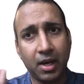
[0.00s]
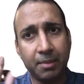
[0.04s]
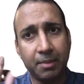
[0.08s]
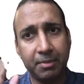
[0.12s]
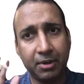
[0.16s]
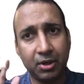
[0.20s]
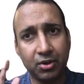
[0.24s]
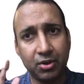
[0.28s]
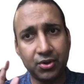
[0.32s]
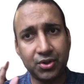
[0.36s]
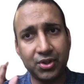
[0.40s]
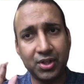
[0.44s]

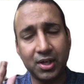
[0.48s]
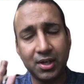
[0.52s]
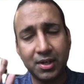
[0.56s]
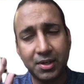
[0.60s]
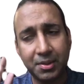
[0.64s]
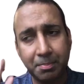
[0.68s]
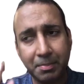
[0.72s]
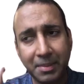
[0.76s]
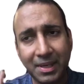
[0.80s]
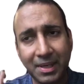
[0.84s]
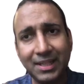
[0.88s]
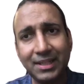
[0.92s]
Because there are
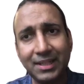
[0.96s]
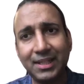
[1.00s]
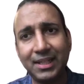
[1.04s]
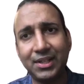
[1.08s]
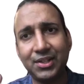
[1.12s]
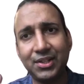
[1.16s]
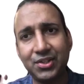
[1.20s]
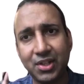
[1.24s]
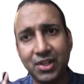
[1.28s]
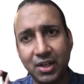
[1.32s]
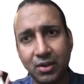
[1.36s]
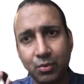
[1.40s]
many things
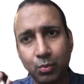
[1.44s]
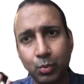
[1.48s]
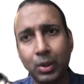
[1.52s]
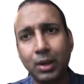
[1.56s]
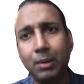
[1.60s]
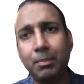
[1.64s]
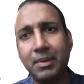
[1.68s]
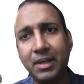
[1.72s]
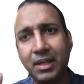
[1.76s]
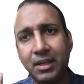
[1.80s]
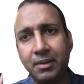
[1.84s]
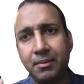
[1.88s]
that will
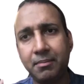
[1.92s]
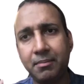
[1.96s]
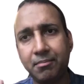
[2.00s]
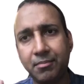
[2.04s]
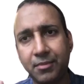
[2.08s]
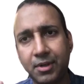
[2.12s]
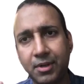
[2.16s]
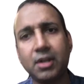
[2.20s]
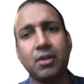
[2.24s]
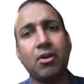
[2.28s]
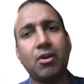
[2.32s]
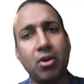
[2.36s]
be
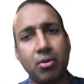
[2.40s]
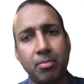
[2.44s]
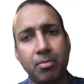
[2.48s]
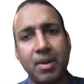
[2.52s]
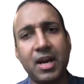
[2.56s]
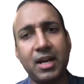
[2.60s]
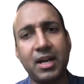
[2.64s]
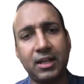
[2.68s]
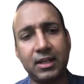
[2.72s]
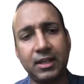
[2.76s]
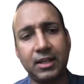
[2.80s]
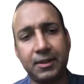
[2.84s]
done
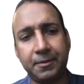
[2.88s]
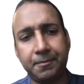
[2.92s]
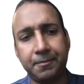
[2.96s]
automatically.